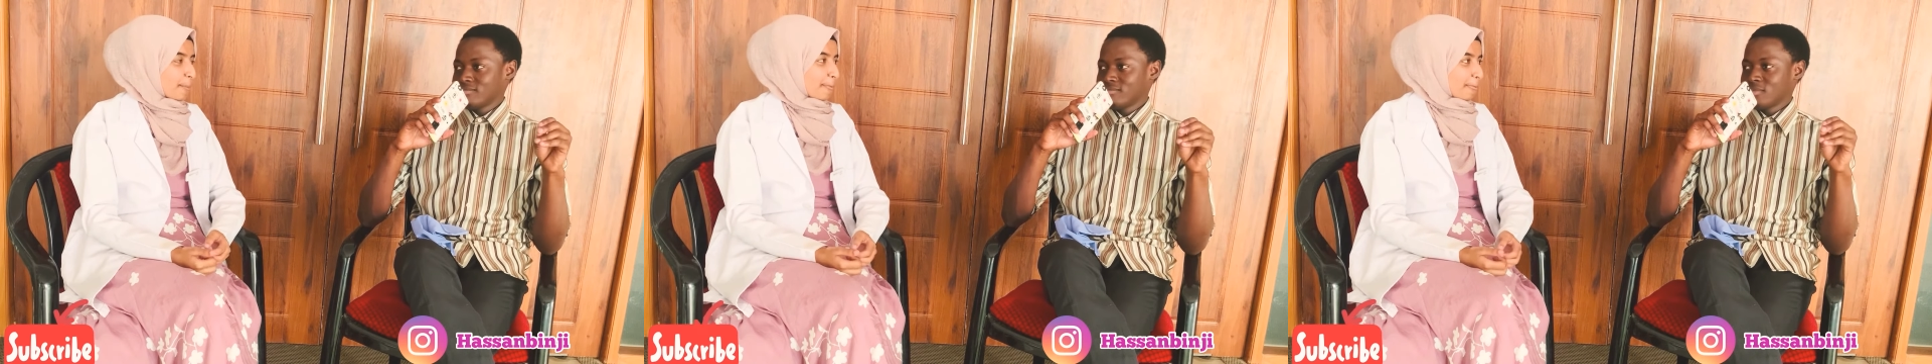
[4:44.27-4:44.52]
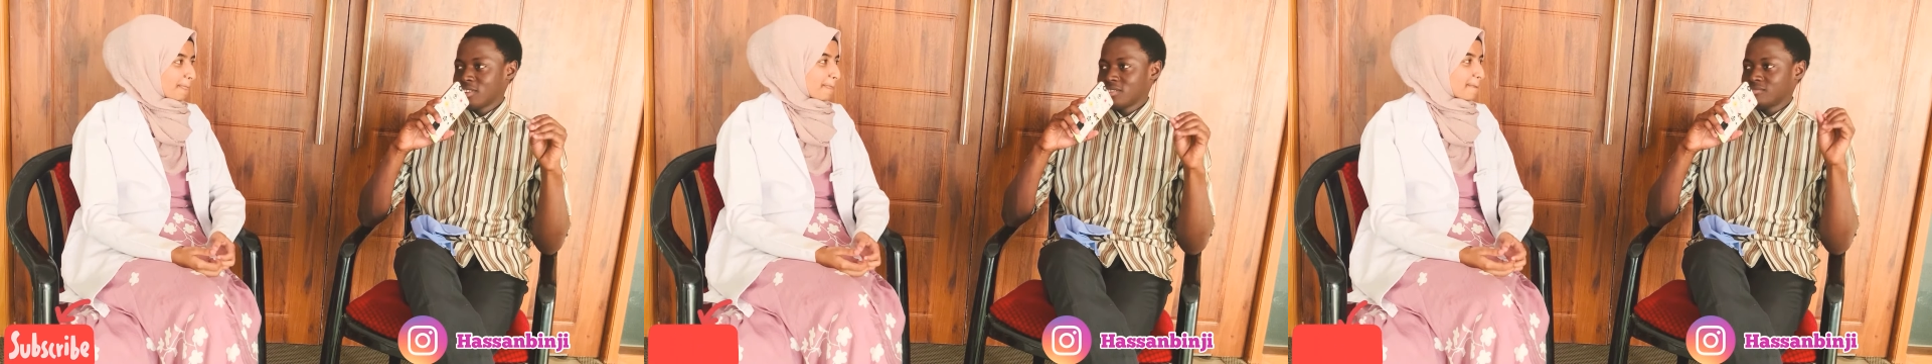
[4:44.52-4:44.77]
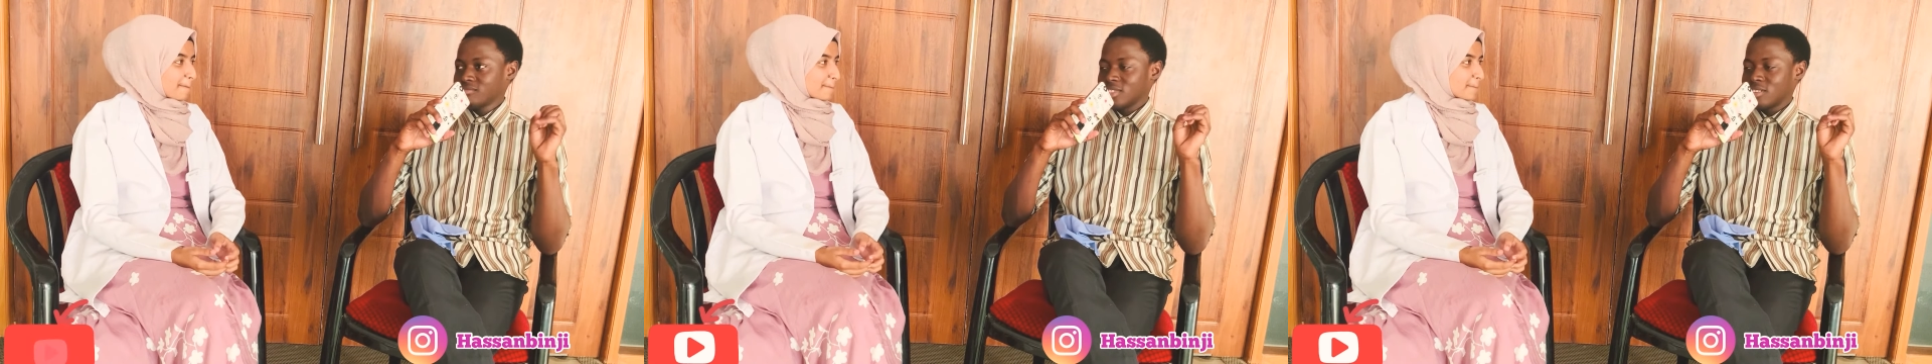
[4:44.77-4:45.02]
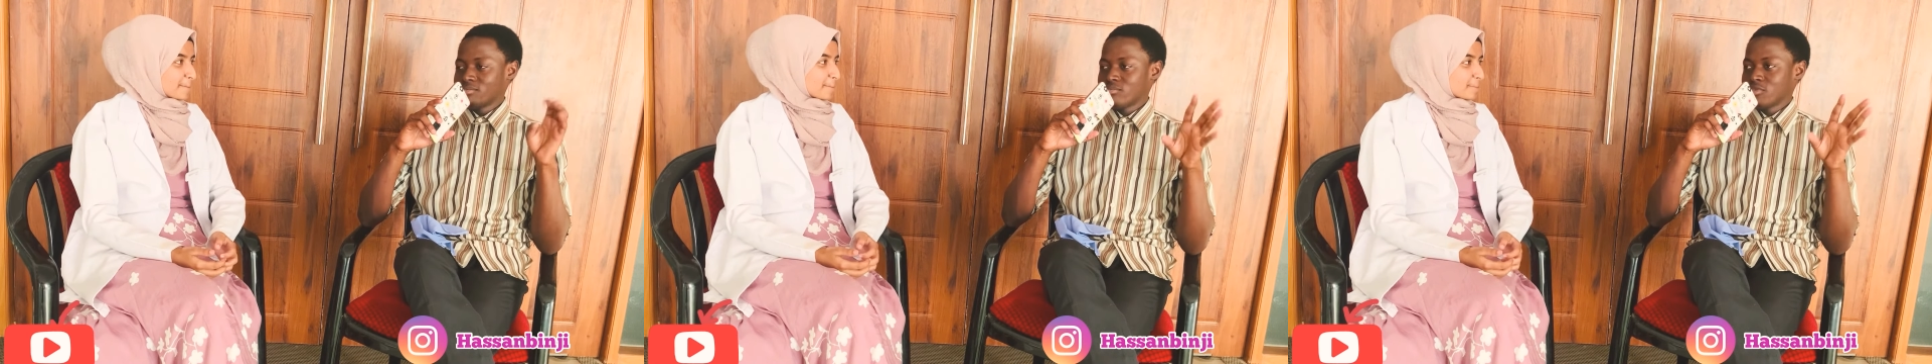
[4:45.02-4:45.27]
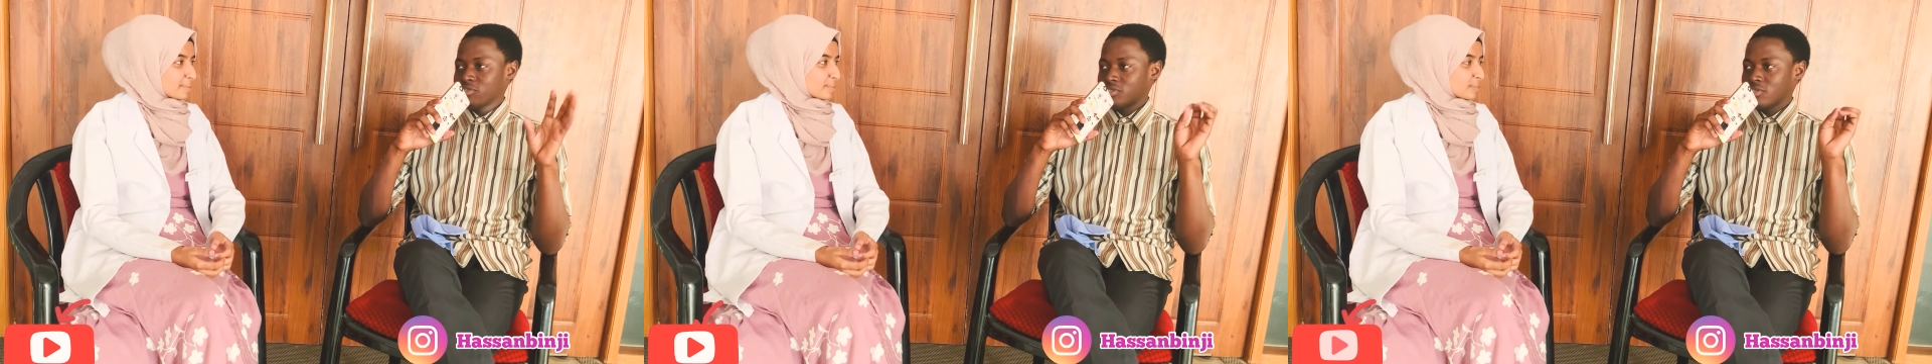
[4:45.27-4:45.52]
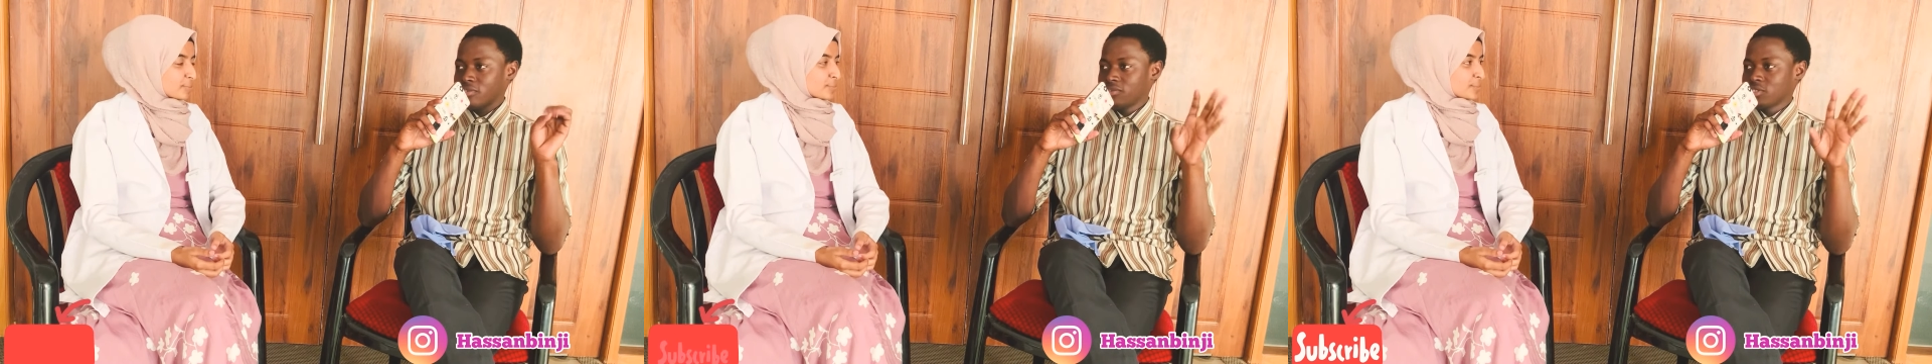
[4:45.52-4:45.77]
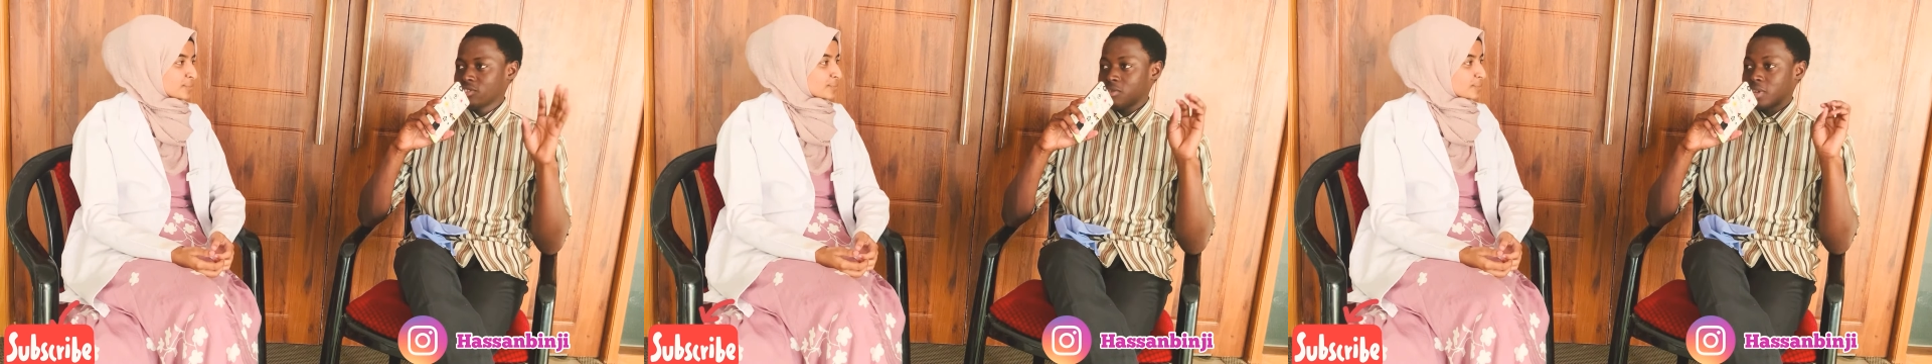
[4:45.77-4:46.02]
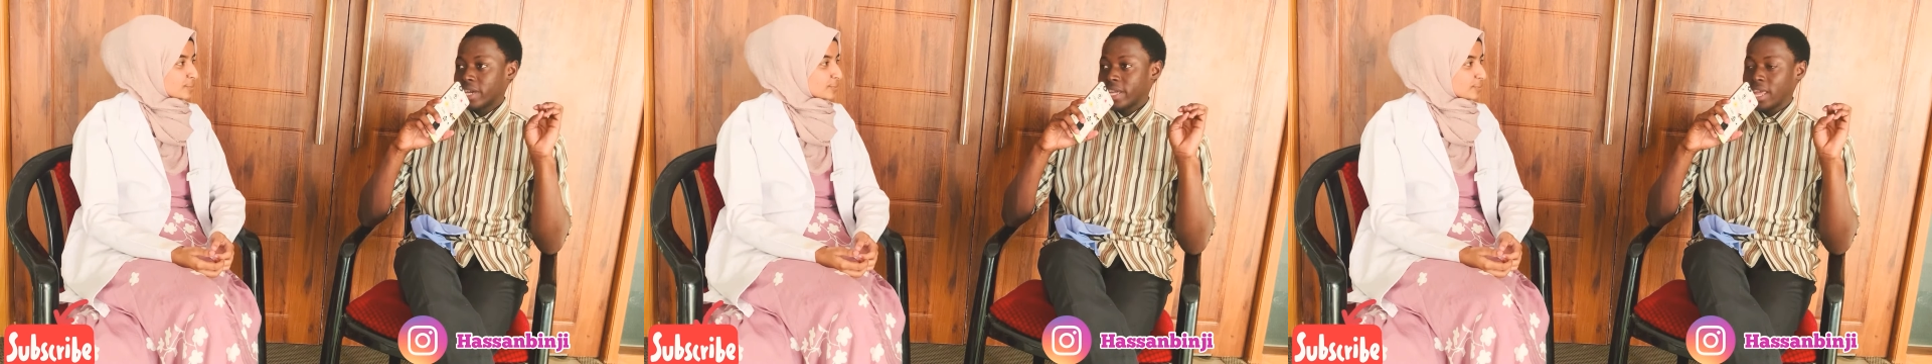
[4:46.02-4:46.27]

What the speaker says: But most often the one I